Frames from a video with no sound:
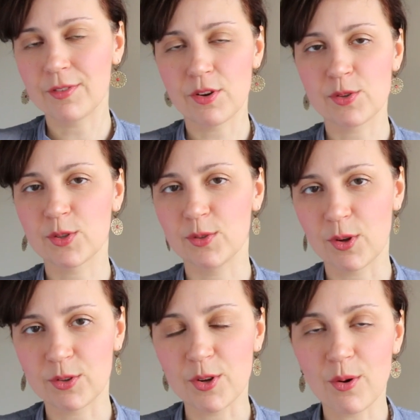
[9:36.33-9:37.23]
those who
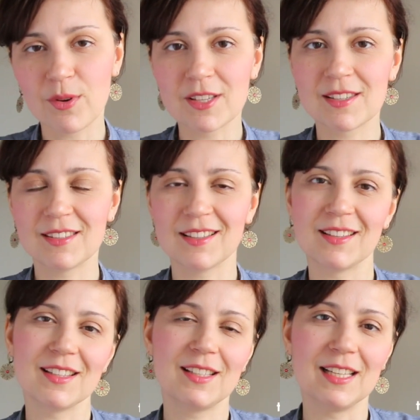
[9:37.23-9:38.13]
don't know, is
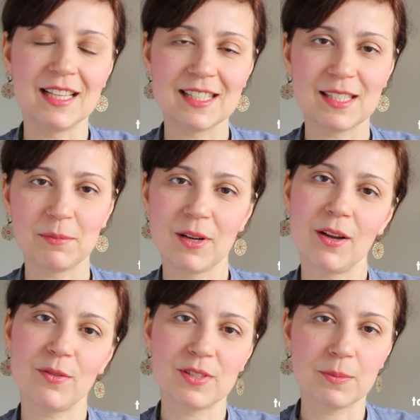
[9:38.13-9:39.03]
some
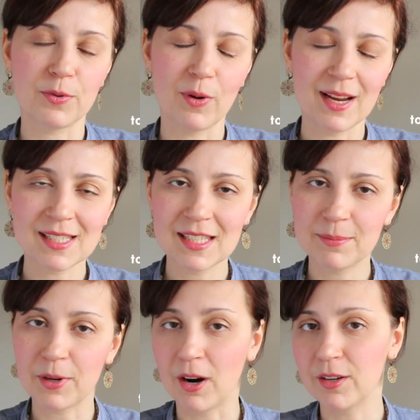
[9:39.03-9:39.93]
kind of
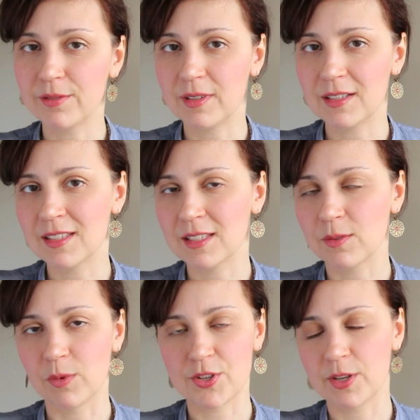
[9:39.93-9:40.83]
suppressed part of us
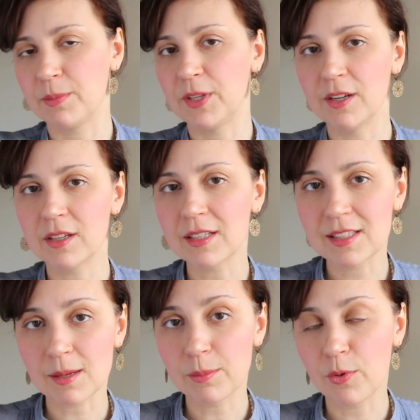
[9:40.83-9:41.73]
which appeared at
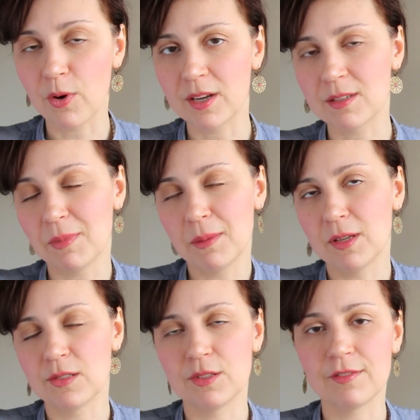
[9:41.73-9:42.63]
some point, maybe
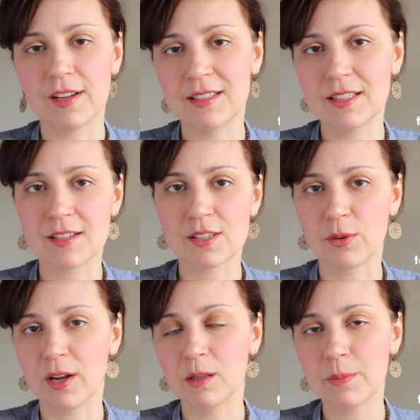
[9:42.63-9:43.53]
to defend us or
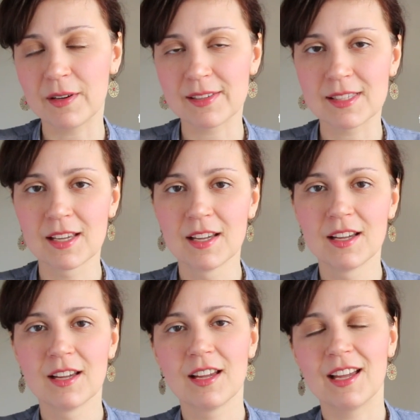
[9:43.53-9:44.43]
help us,
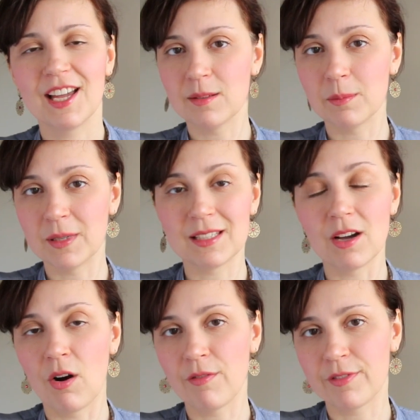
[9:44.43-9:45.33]
but
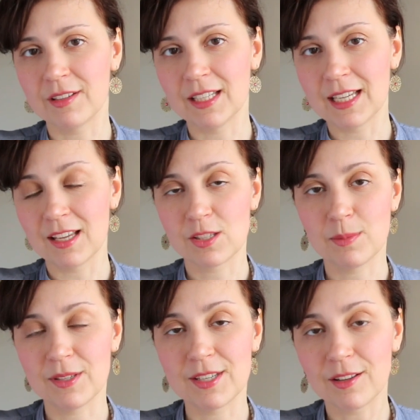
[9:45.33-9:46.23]
often it has to
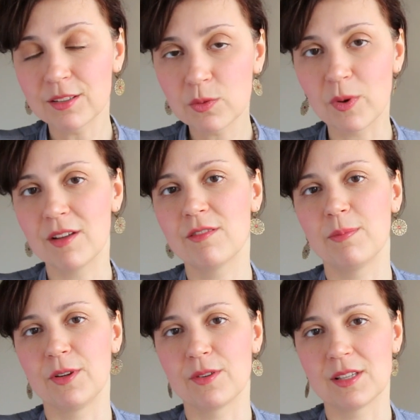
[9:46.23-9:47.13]
be dealt with
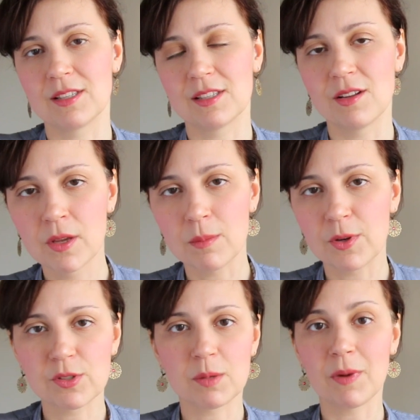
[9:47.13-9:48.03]
because
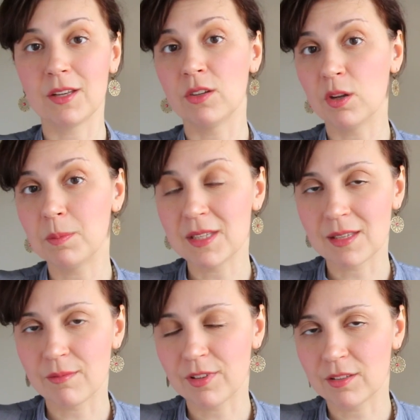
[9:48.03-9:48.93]
it might not be
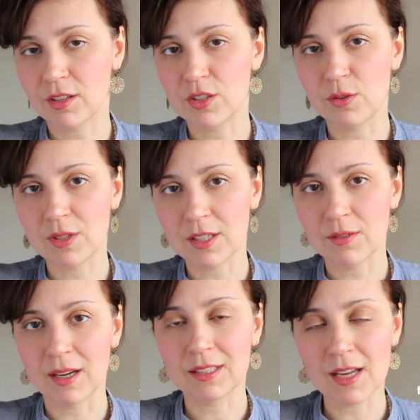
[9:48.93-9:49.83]
something that you need
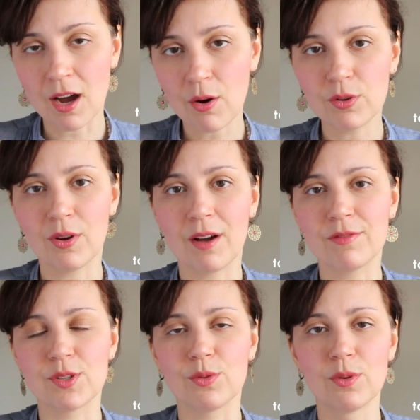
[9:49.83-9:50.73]
right now. You
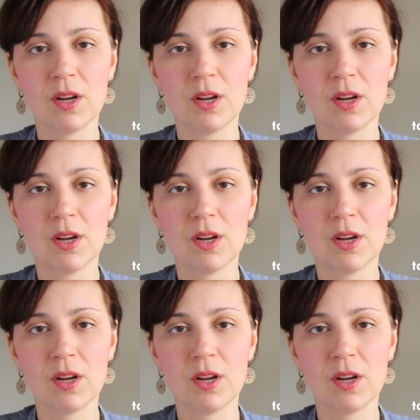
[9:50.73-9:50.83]
have to